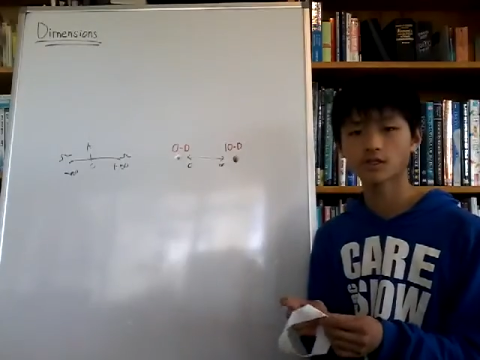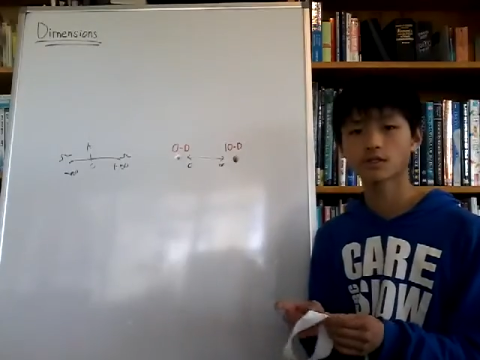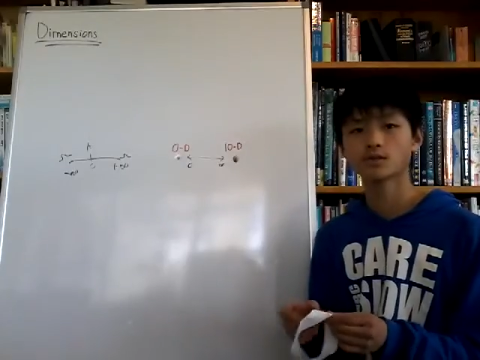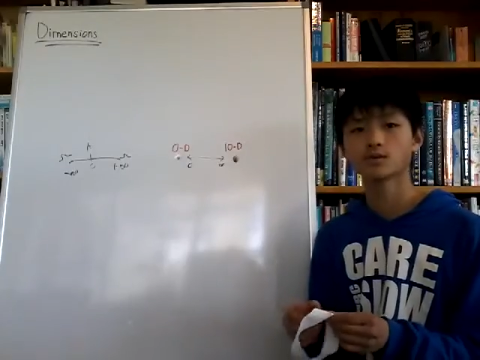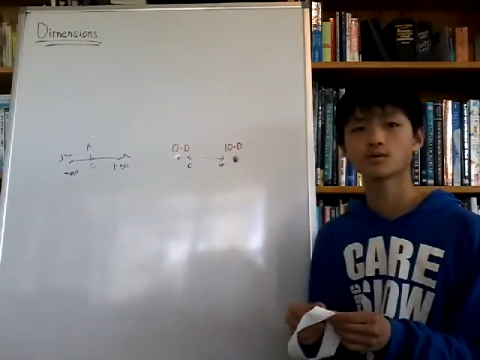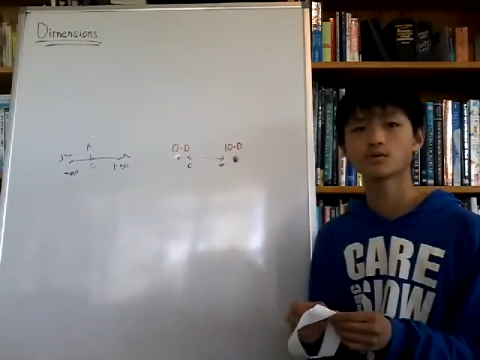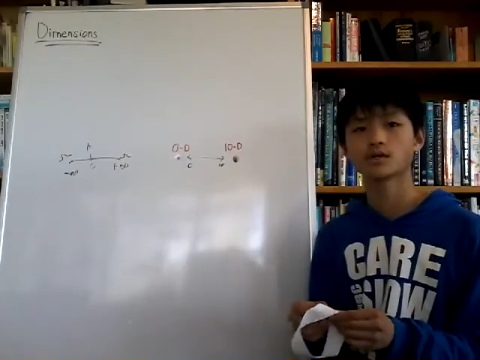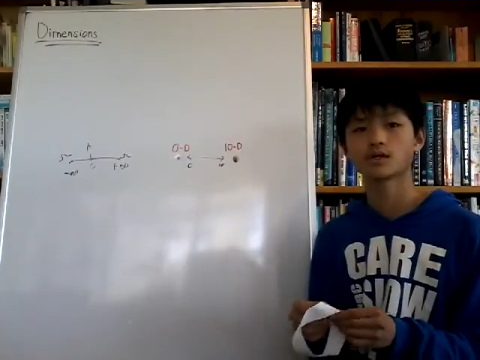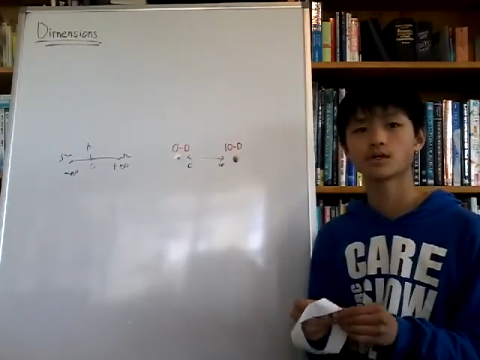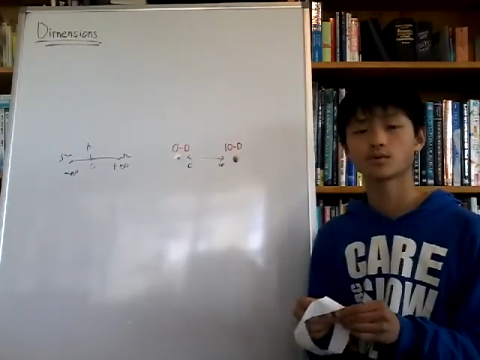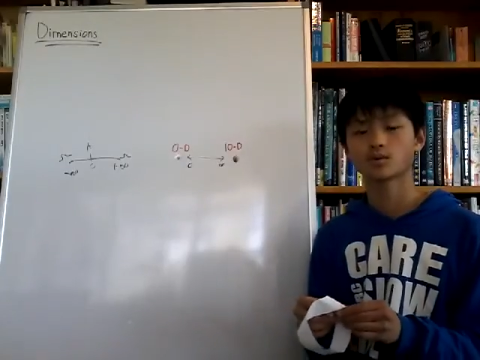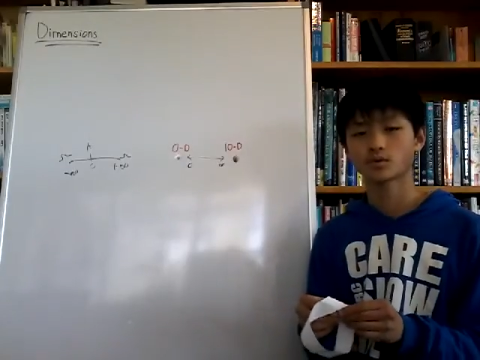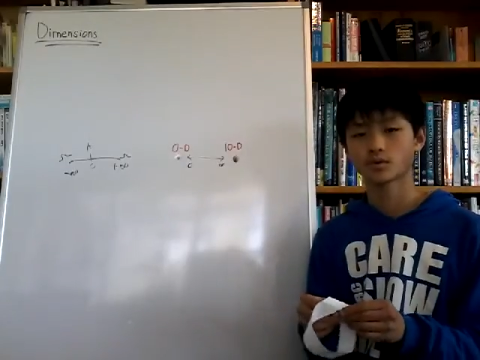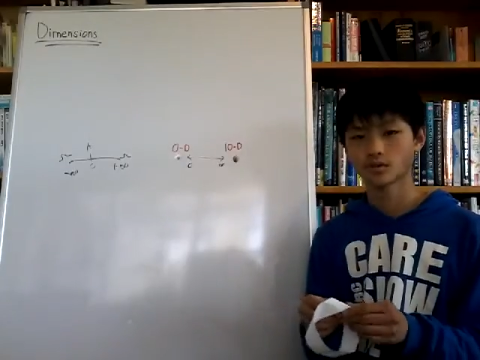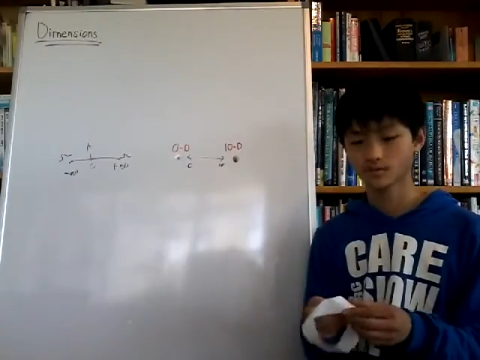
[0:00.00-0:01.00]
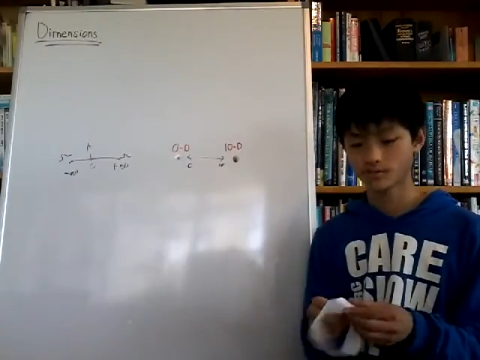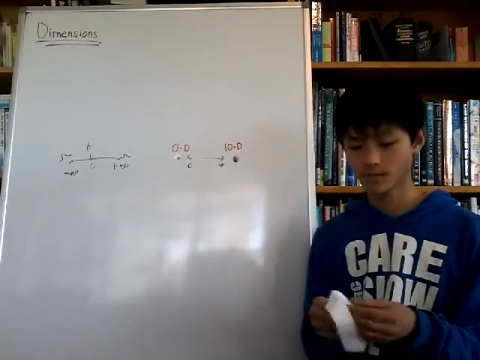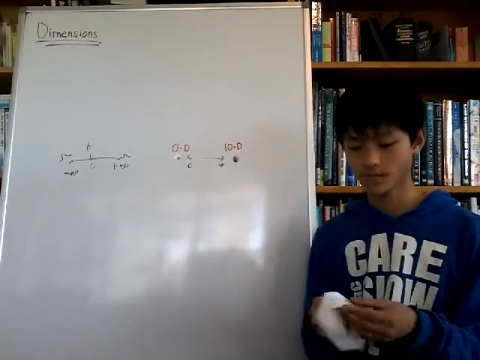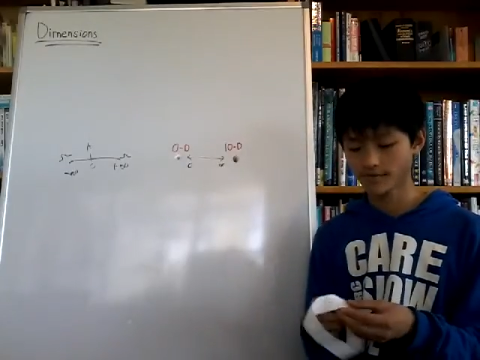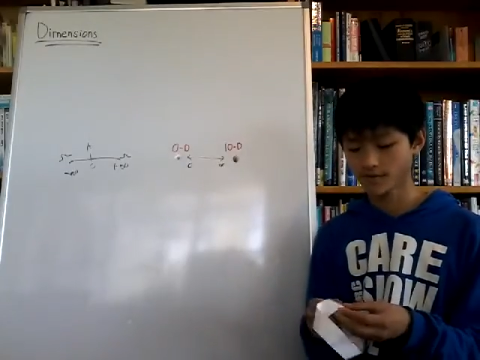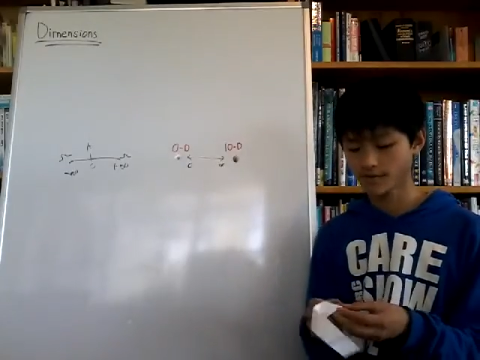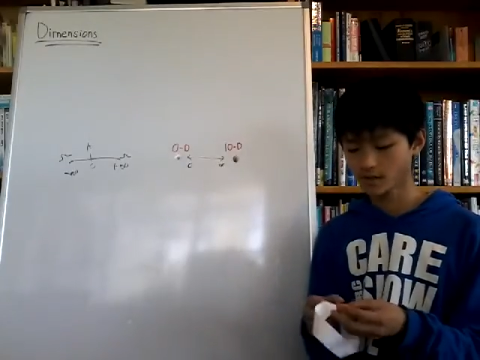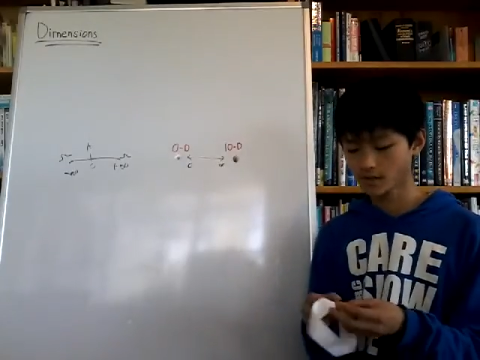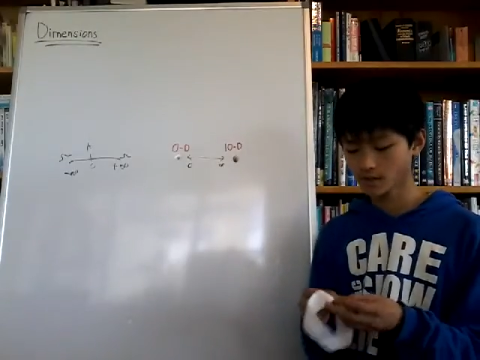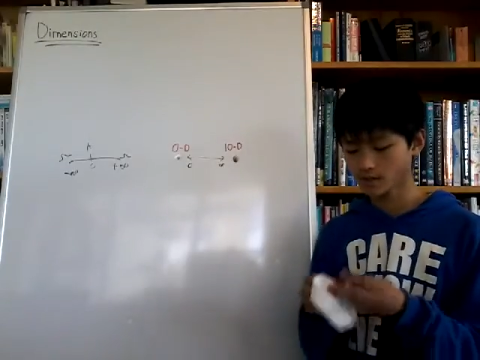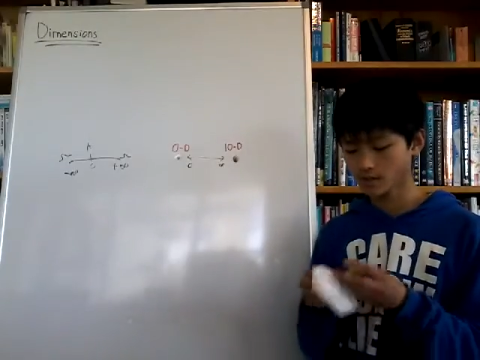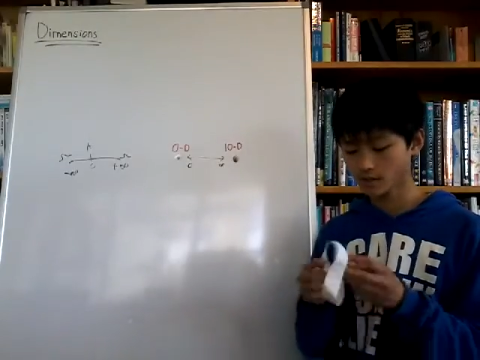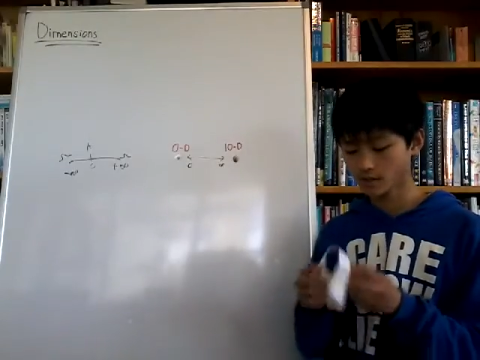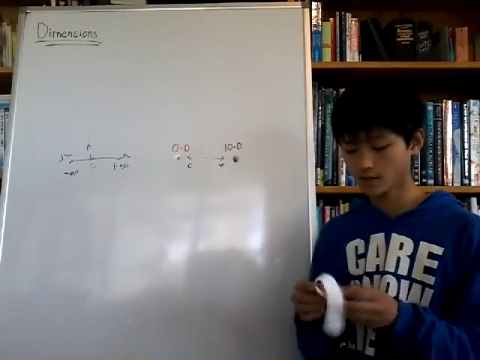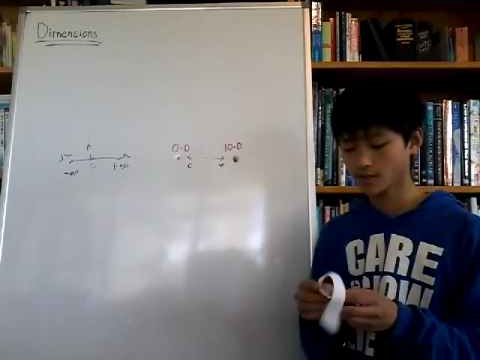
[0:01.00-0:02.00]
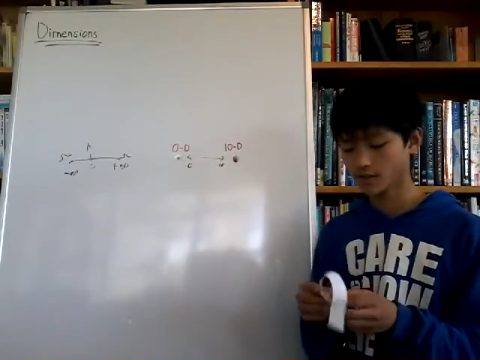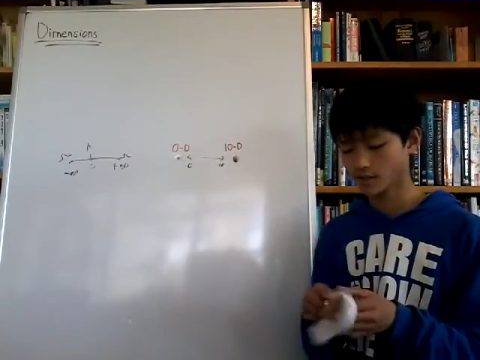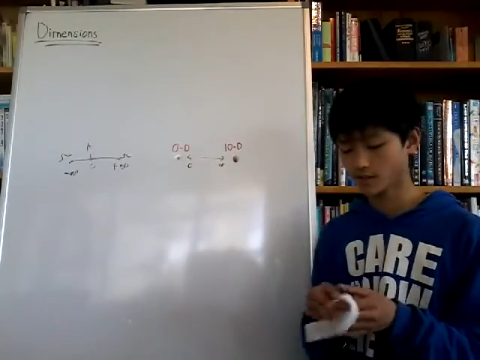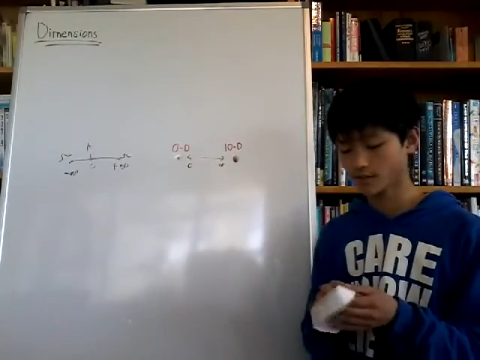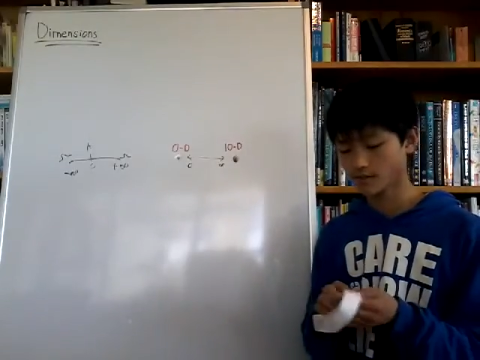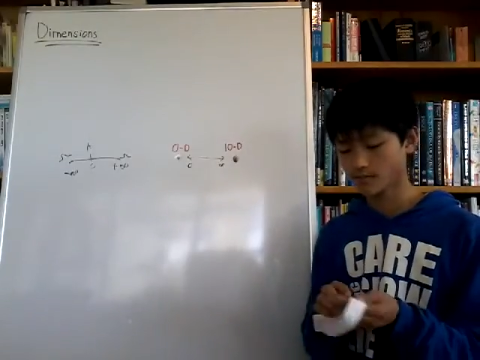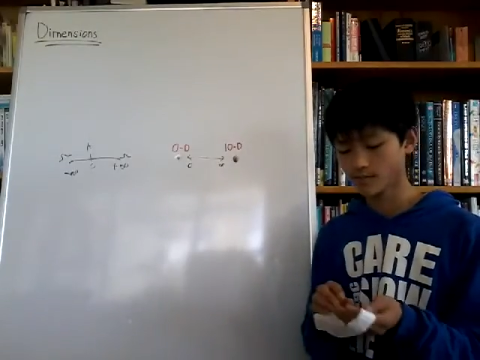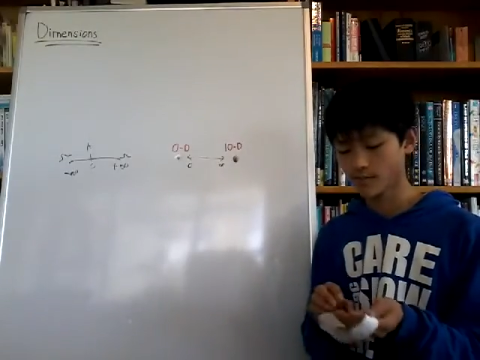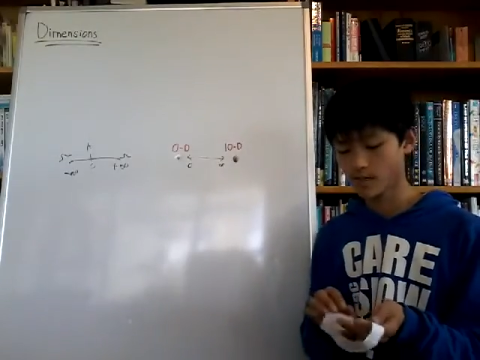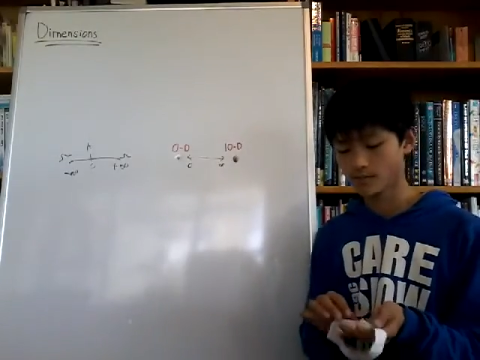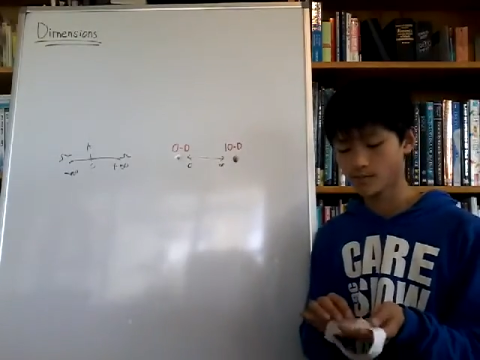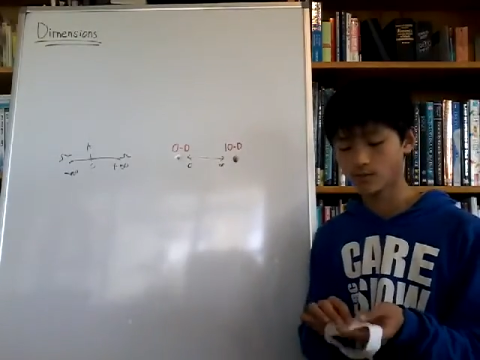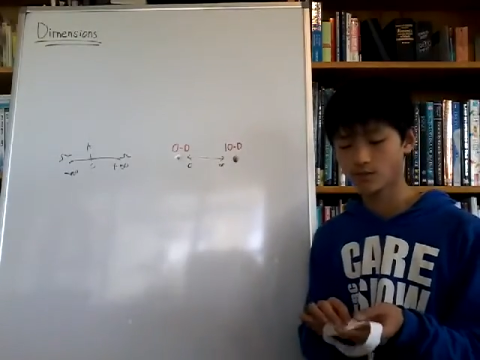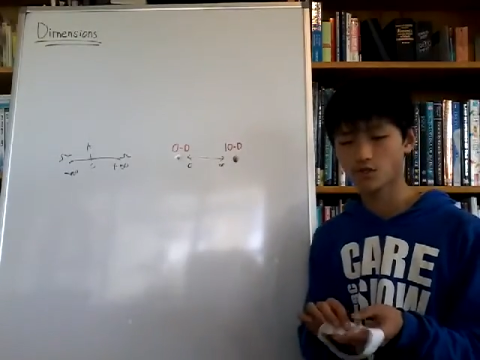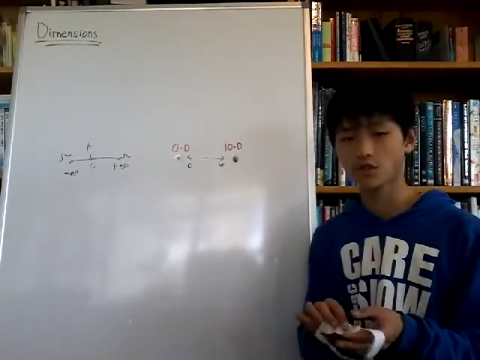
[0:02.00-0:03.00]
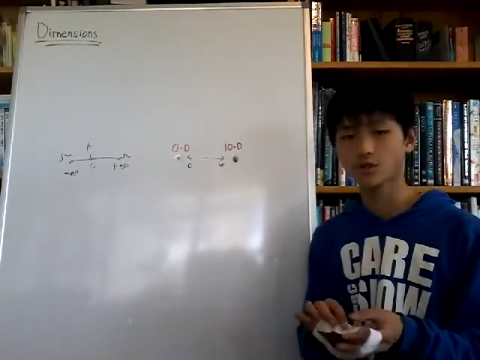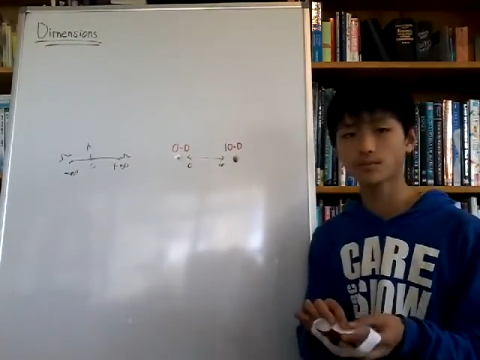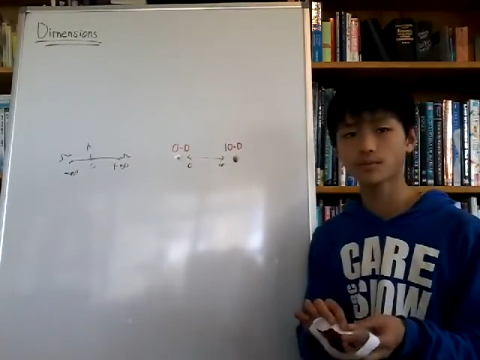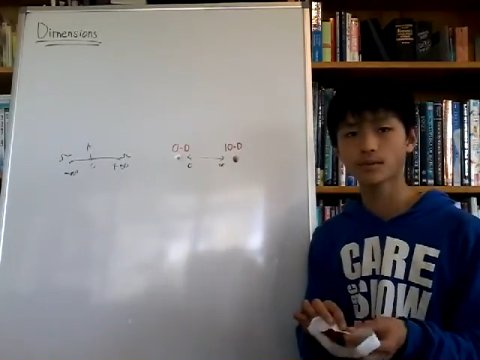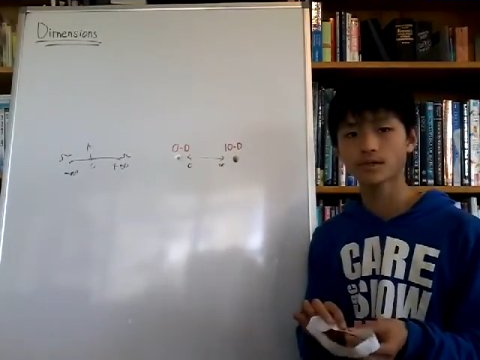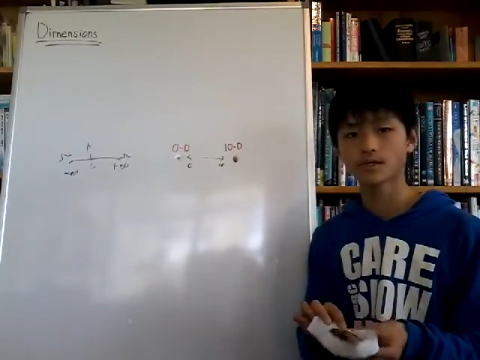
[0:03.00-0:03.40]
2D organism living in this paper strip,